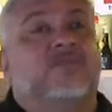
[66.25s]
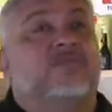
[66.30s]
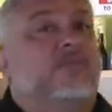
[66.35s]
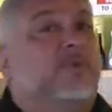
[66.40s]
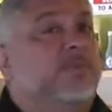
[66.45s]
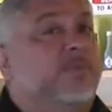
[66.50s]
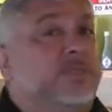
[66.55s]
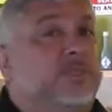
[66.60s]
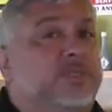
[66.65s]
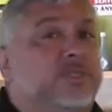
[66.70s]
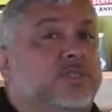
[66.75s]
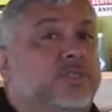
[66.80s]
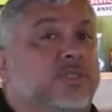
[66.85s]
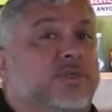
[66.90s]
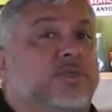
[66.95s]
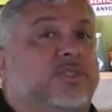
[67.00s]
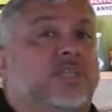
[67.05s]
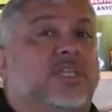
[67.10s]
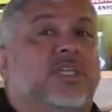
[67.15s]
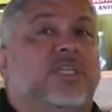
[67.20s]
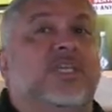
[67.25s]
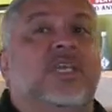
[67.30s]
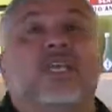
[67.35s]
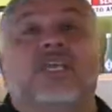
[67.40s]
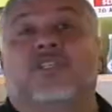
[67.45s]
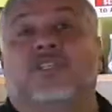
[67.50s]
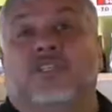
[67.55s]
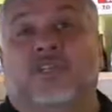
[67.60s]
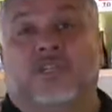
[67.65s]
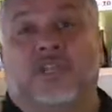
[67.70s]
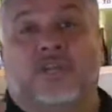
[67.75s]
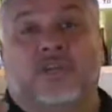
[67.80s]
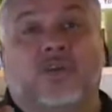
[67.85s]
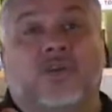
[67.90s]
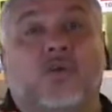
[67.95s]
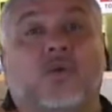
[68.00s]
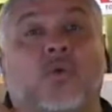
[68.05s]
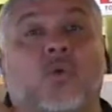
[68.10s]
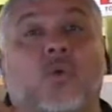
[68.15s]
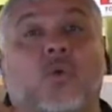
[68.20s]
From their sushi to their
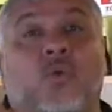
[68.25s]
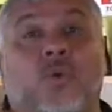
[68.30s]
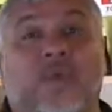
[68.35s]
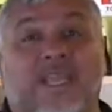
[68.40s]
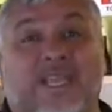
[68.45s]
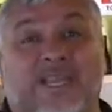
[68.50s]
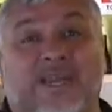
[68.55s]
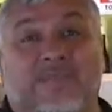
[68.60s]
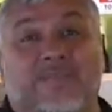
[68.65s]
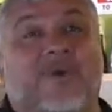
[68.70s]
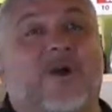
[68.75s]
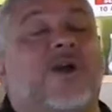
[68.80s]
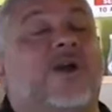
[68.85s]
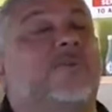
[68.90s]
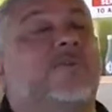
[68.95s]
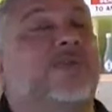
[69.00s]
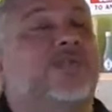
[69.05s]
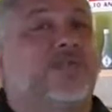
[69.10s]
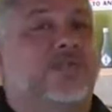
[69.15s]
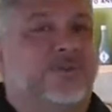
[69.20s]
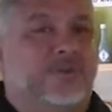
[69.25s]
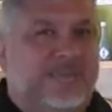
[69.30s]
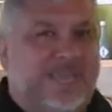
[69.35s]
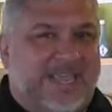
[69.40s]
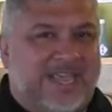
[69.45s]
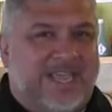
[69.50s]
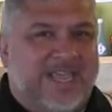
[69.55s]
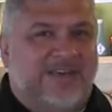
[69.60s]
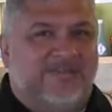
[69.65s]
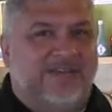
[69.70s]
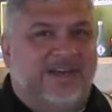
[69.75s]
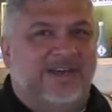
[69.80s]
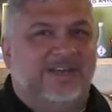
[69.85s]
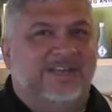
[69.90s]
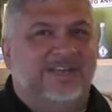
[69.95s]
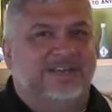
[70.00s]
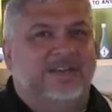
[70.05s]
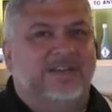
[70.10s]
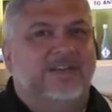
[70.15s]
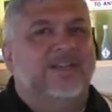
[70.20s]
Korean barbecue they have
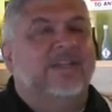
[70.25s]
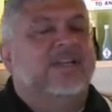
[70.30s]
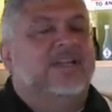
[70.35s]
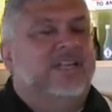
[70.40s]
out here.